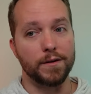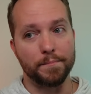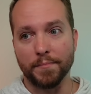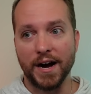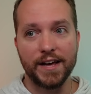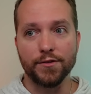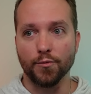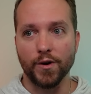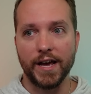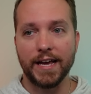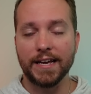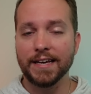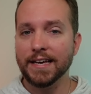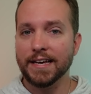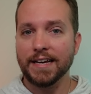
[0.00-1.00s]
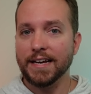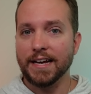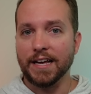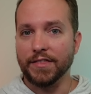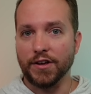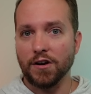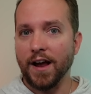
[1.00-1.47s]
And by the way,
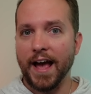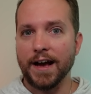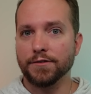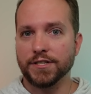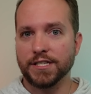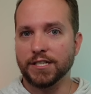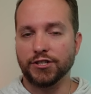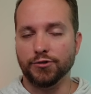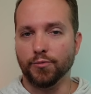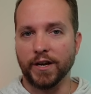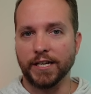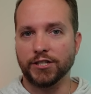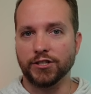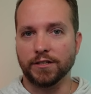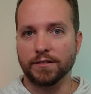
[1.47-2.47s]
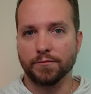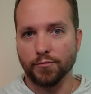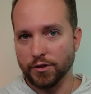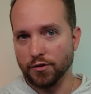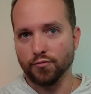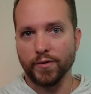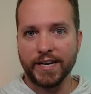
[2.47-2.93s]
their House situation
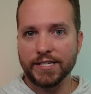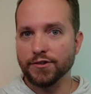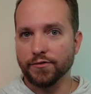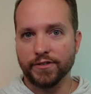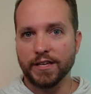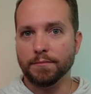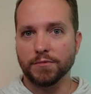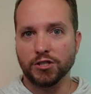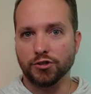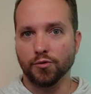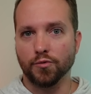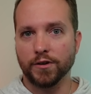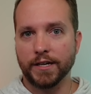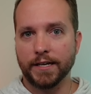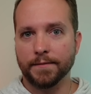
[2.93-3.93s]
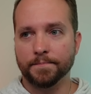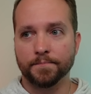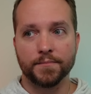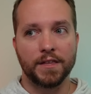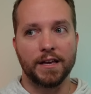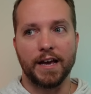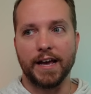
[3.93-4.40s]
with their razor thin majority,
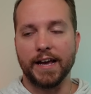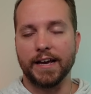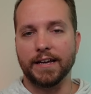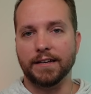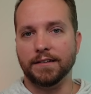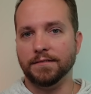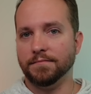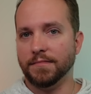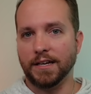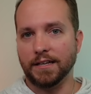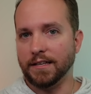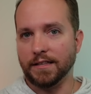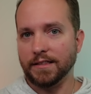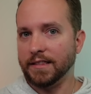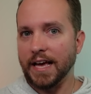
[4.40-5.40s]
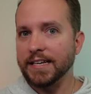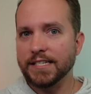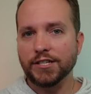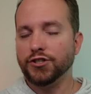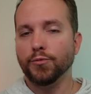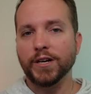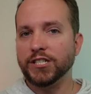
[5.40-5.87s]
and uh, that
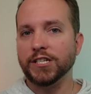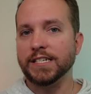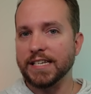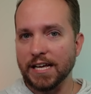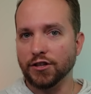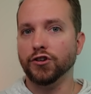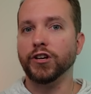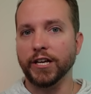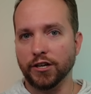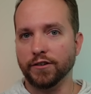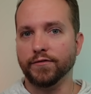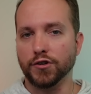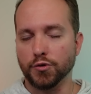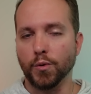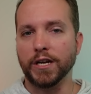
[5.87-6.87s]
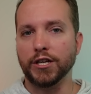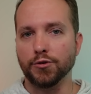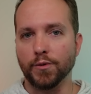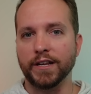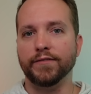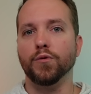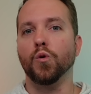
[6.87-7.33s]
situation is not looking good for
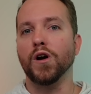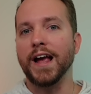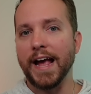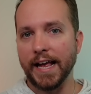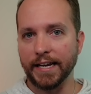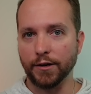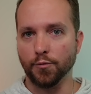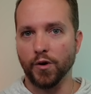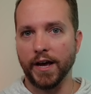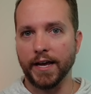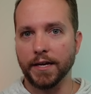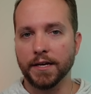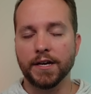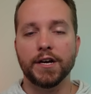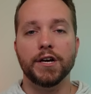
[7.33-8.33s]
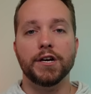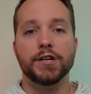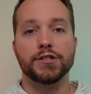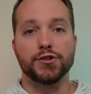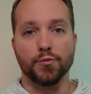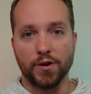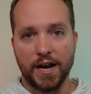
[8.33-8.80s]
2024 anyway.
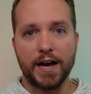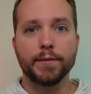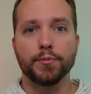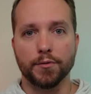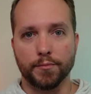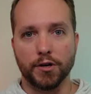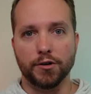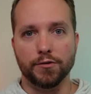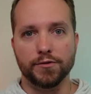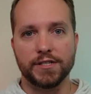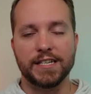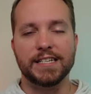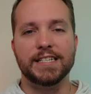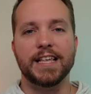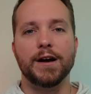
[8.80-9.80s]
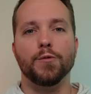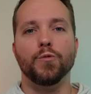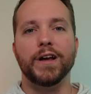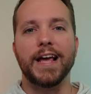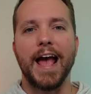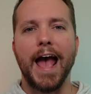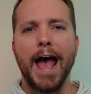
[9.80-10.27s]
So, what I propose is that
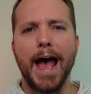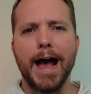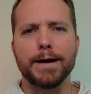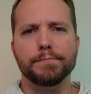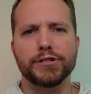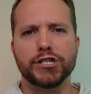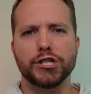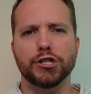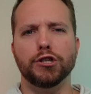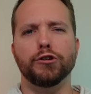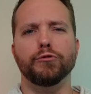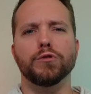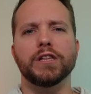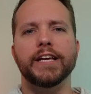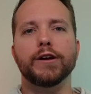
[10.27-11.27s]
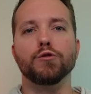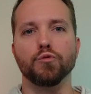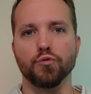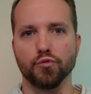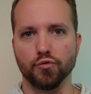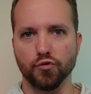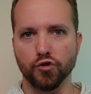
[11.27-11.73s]
we absolutely
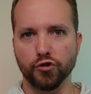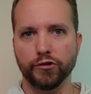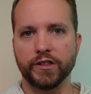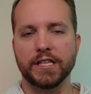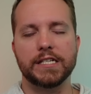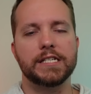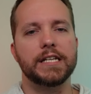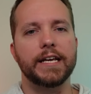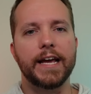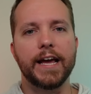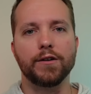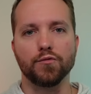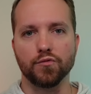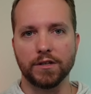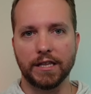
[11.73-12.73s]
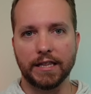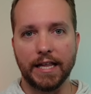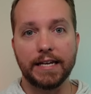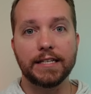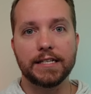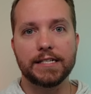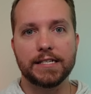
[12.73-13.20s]
ruthlessly and
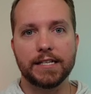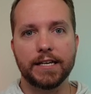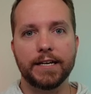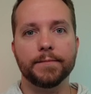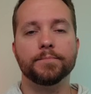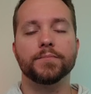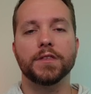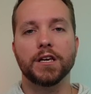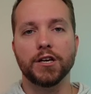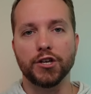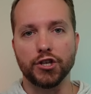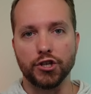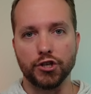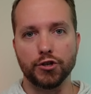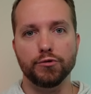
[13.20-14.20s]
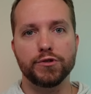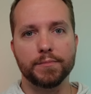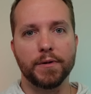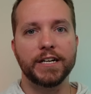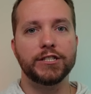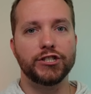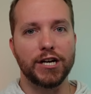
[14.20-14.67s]
relentlessly use
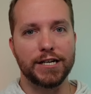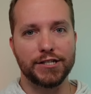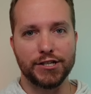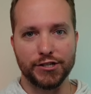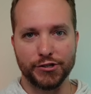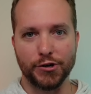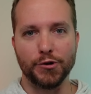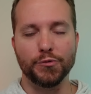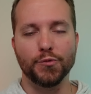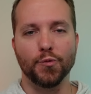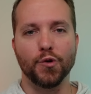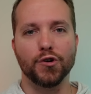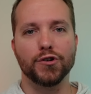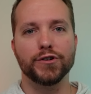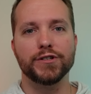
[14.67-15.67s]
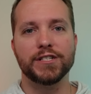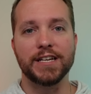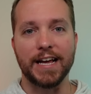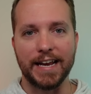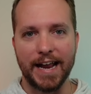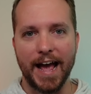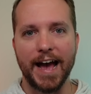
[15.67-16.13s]
Mike Johnson's own words
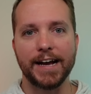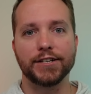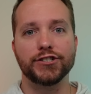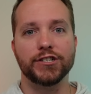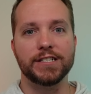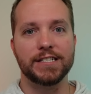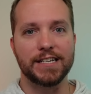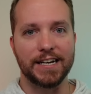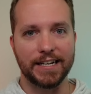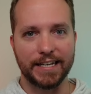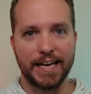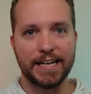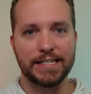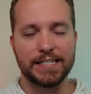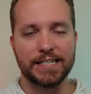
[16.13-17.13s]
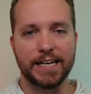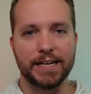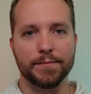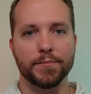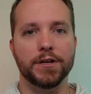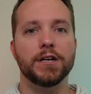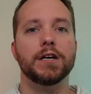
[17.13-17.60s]
and actions against
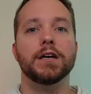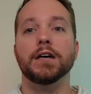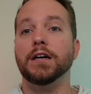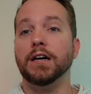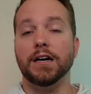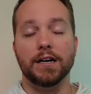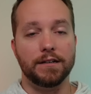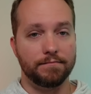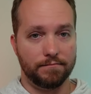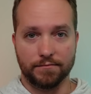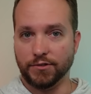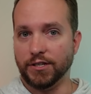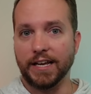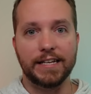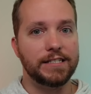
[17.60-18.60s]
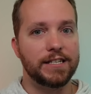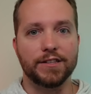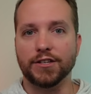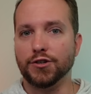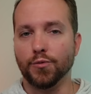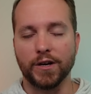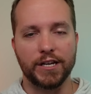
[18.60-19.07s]
him into
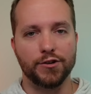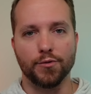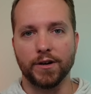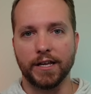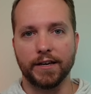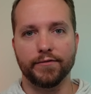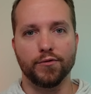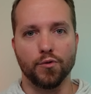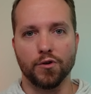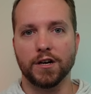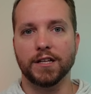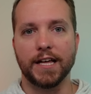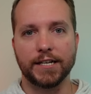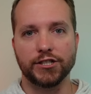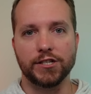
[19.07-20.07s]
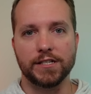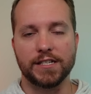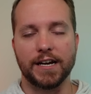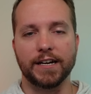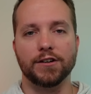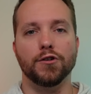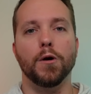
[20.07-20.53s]
the 2024 election
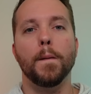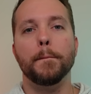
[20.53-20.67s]
cycle.